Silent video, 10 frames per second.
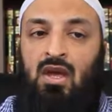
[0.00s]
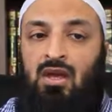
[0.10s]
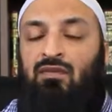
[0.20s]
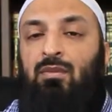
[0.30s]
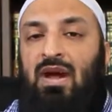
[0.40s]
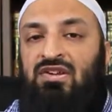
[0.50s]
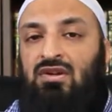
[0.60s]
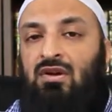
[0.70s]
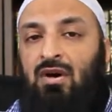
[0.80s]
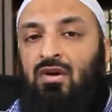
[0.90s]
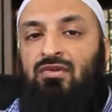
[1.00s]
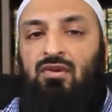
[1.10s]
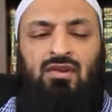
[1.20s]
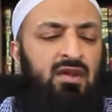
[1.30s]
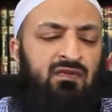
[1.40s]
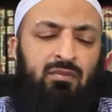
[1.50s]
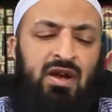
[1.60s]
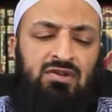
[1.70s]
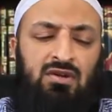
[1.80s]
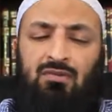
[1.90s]
If you're passionate about certain things, if you're
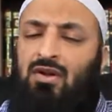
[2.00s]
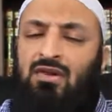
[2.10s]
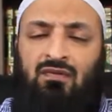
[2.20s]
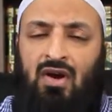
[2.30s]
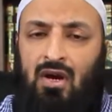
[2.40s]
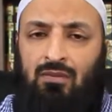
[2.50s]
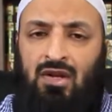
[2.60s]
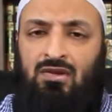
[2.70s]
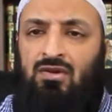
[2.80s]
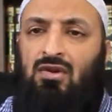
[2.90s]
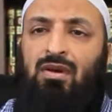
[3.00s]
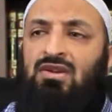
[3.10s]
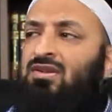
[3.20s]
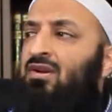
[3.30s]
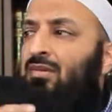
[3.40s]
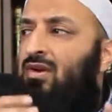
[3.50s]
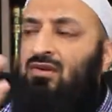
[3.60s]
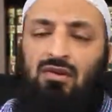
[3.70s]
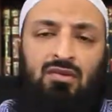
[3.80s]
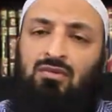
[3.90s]
passionate about the environment or you're passionate about,
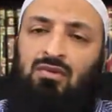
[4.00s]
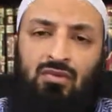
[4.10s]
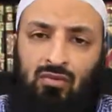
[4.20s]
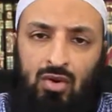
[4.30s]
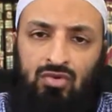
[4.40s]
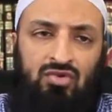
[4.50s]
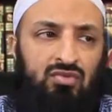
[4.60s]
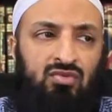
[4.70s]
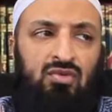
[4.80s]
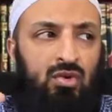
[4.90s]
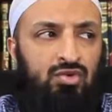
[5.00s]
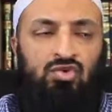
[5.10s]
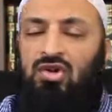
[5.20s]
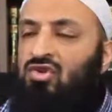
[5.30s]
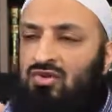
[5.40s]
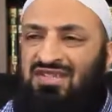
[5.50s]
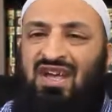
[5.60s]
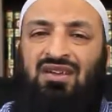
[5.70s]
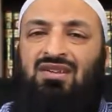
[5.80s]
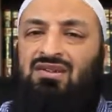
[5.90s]
you know, your road structure and
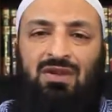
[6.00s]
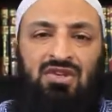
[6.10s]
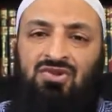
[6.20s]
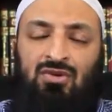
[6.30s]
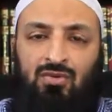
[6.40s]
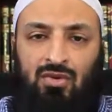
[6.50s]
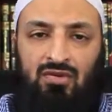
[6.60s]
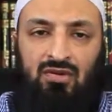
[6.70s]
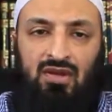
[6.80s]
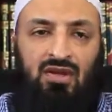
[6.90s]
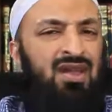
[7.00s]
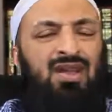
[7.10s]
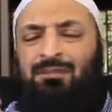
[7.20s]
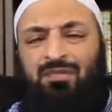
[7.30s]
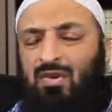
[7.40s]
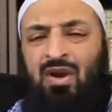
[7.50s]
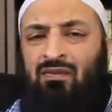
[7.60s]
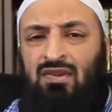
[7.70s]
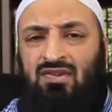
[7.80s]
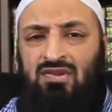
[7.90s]
signage and making sure the roads are clean,
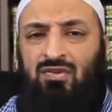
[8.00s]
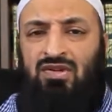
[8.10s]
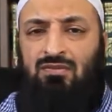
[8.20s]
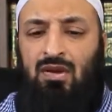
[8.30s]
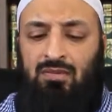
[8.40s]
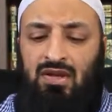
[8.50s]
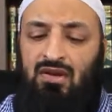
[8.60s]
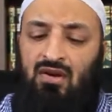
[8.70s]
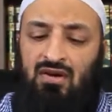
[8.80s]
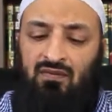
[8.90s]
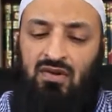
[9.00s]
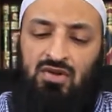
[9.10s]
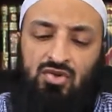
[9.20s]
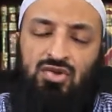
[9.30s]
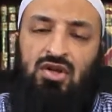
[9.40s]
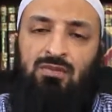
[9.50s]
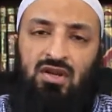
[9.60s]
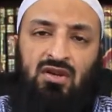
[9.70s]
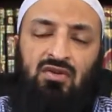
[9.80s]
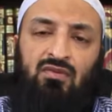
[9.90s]
whatever the situation might be, there are different usually
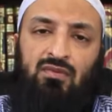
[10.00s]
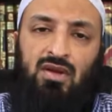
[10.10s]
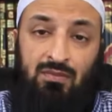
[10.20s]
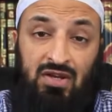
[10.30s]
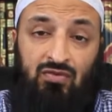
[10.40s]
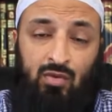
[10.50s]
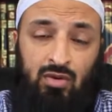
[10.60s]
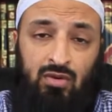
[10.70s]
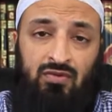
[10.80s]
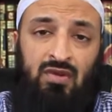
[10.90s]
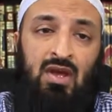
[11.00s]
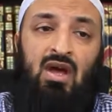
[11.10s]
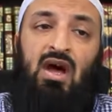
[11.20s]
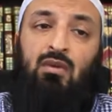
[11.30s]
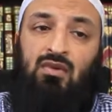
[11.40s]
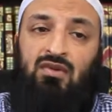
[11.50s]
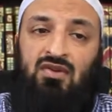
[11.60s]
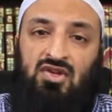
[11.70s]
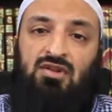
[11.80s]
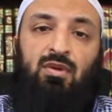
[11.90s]
committees for those. I would
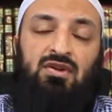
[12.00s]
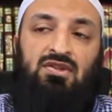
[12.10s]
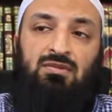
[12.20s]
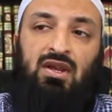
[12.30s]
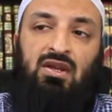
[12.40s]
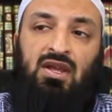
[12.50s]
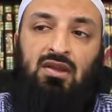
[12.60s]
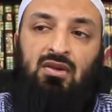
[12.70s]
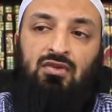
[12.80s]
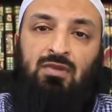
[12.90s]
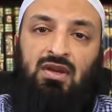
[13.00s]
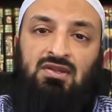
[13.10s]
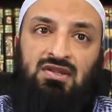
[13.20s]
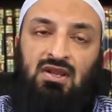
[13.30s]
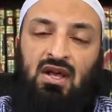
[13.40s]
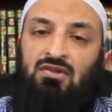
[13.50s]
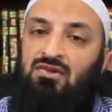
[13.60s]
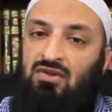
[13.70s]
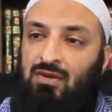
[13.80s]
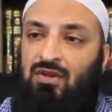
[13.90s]
suggest participating in those because it allows you
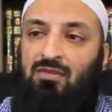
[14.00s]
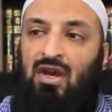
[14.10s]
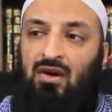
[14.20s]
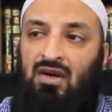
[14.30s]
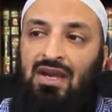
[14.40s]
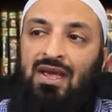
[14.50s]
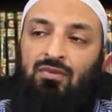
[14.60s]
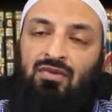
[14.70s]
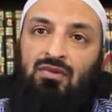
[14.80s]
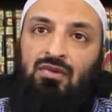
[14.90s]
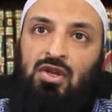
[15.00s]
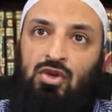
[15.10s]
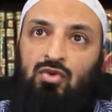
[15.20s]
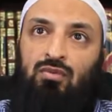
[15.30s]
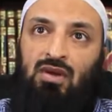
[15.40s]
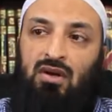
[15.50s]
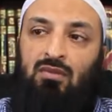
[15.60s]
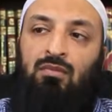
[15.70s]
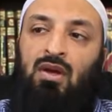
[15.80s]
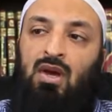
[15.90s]
to meet the mayor and it helps you
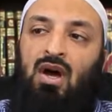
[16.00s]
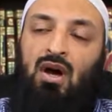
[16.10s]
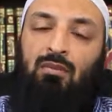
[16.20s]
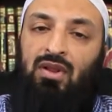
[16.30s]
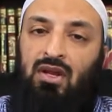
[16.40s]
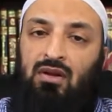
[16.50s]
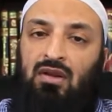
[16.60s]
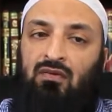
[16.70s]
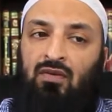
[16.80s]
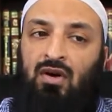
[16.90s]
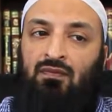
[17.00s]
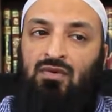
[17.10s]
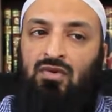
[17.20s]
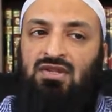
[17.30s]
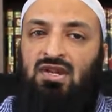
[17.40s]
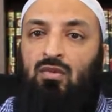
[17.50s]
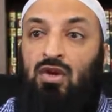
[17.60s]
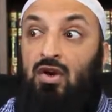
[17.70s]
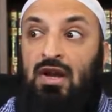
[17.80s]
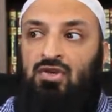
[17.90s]
become politically involved to an extent where
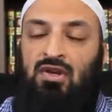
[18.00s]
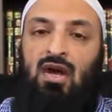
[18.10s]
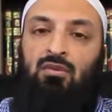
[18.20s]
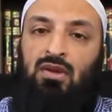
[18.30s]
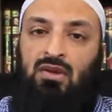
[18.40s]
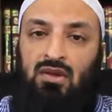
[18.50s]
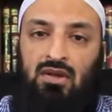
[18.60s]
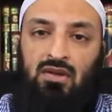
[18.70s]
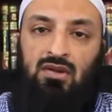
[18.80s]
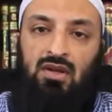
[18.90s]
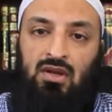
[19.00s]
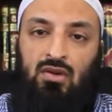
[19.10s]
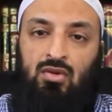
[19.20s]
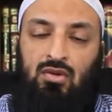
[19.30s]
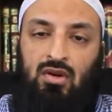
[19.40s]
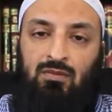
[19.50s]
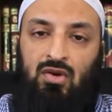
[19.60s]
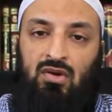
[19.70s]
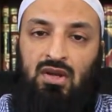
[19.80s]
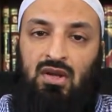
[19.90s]
you're actually helping the local
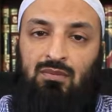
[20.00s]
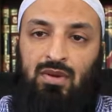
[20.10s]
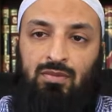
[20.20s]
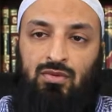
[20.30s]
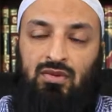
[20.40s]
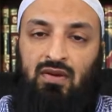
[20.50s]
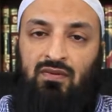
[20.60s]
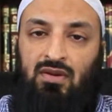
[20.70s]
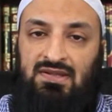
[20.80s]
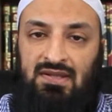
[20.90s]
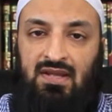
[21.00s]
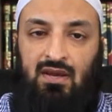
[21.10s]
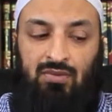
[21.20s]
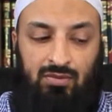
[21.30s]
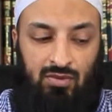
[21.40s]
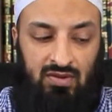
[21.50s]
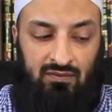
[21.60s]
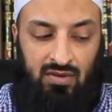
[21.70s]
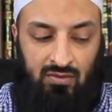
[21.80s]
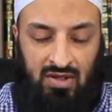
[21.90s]
community, and people will definitely see that and people will
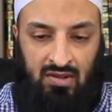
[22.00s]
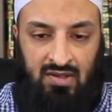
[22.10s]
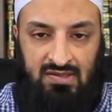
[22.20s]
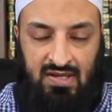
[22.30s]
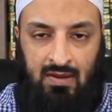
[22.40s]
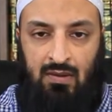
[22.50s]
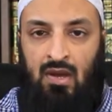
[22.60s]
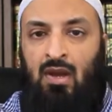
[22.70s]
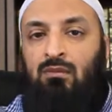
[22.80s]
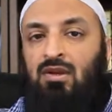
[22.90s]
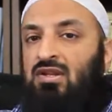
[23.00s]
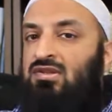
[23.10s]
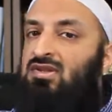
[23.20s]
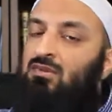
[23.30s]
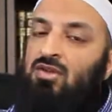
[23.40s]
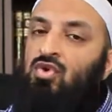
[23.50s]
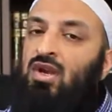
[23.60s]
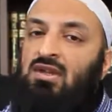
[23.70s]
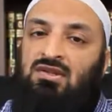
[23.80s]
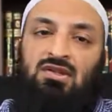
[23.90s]
definitely recognize that. But these are some of the
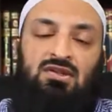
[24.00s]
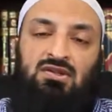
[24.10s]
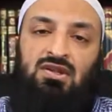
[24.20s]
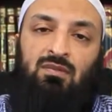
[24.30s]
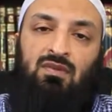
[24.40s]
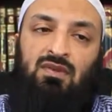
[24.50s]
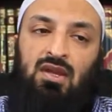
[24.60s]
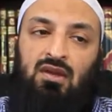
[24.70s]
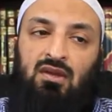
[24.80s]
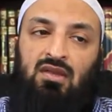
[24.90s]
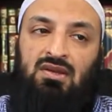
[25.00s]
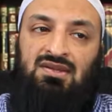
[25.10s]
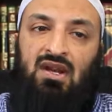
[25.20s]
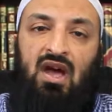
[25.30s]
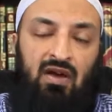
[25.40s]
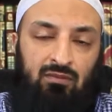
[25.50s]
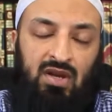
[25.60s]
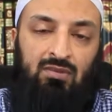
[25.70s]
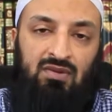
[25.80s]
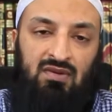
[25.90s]
trainings and these are some of the things that I have been
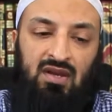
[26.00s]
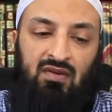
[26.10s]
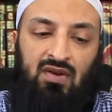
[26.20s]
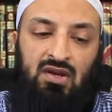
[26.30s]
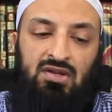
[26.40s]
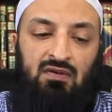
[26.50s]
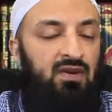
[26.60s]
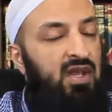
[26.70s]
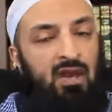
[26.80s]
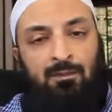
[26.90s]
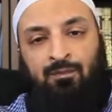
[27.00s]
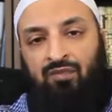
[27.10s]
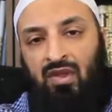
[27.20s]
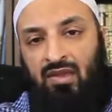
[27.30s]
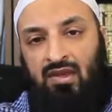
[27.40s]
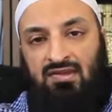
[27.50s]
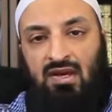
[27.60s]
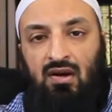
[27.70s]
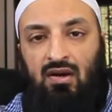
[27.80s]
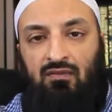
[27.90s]
able to take advantage of. Again, things
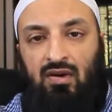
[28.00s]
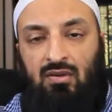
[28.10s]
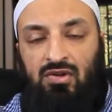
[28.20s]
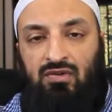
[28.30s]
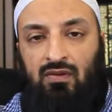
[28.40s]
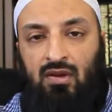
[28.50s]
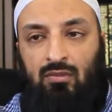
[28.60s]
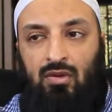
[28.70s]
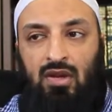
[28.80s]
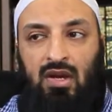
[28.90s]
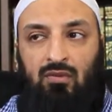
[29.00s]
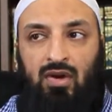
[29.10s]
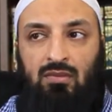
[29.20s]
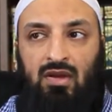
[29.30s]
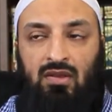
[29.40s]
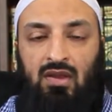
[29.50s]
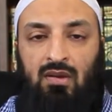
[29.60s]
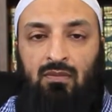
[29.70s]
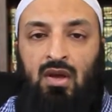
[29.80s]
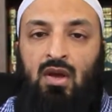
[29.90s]
that are very much available and I recommend
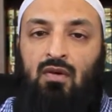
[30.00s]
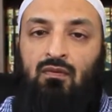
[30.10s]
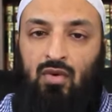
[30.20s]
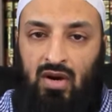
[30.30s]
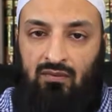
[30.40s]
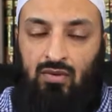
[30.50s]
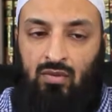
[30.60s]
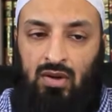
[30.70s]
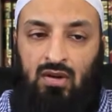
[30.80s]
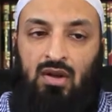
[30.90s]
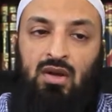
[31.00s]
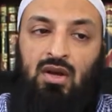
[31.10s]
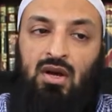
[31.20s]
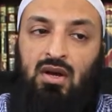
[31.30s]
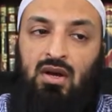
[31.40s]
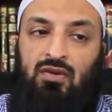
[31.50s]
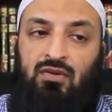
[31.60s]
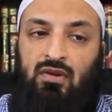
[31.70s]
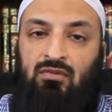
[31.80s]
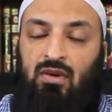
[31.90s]
them for everyone. I ask
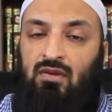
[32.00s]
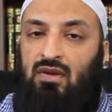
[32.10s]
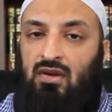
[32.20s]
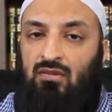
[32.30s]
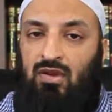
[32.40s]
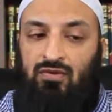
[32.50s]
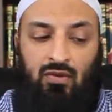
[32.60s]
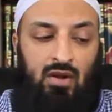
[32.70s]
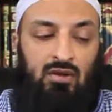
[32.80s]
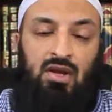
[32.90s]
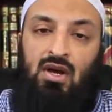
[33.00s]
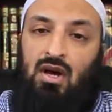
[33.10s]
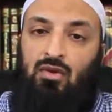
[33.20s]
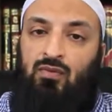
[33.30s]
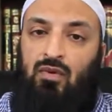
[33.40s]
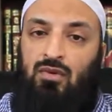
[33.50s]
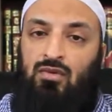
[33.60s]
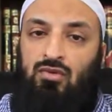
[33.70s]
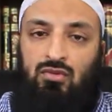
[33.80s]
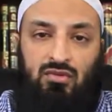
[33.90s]
Allah subhanahu wa ta'ala to bless you all. I look forward
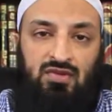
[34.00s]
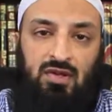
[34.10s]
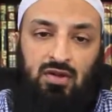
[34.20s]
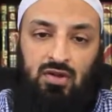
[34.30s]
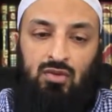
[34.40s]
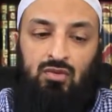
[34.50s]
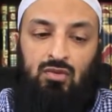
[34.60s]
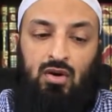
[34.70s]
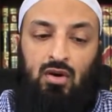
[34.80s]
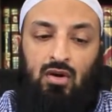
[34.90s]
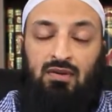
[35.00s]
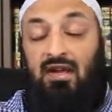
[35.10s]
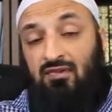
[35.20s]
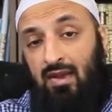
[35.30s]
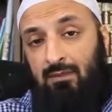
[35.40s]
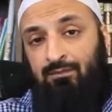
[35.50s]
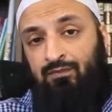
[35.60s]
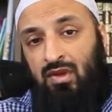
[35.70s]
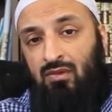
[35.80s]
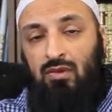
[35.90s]
to seeing you all next time.
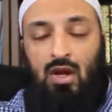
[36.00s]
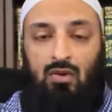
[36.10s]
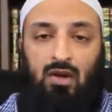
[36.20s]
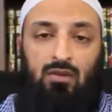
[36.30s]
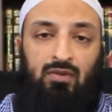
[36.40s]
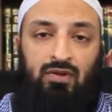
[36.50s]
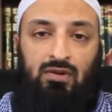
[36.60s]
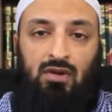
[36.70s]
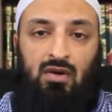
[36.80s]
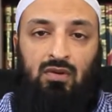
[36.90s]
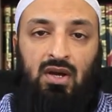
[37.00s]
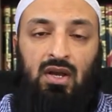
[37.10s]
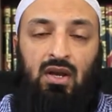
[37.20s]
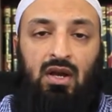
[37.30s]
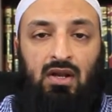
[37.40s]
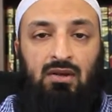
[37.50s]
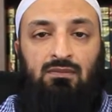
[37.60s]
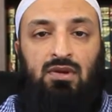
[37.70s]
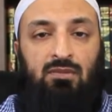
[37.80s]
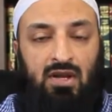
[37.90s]
Allahu a'lam wa sallallahu ala khayri khalqin,
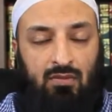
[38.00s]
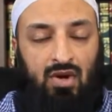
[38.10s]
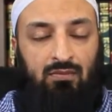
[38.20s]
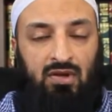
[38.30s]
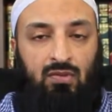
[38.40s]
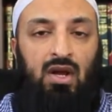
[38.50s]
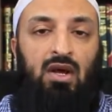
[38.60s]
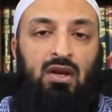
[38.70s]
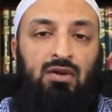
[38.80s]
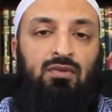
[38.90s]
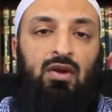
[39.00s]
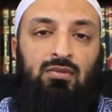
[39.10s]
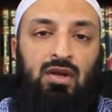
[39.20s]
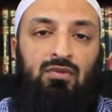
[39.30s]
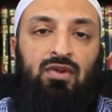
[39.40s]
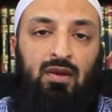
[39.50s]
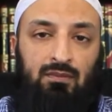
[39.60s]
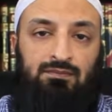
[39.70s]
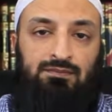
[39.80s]
Nabiyyina Muhammad wa ala alihi wa sahbihi wa sallam.